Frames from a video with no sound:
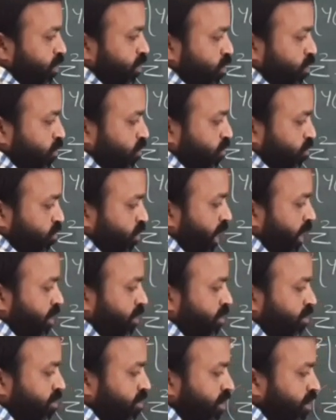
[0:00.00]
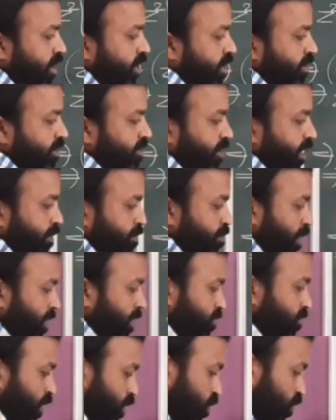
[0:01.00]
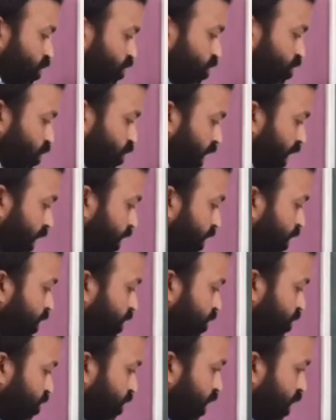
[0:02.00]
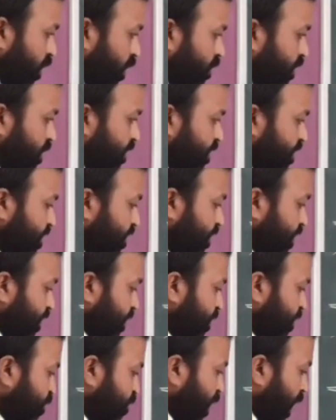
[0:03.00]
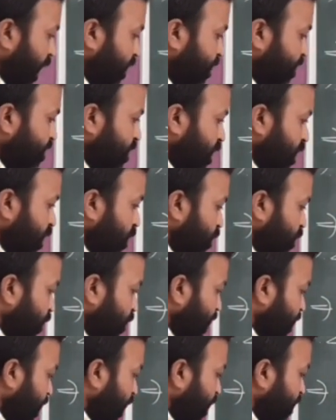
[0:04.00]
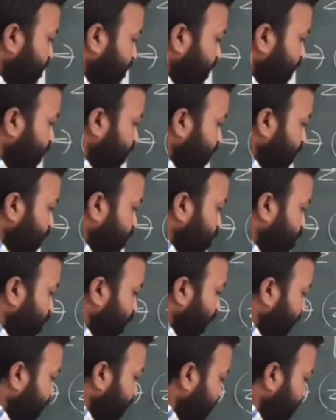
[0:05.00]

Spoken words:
1 whole square into z plus 1 whole square. So now this implies y of z by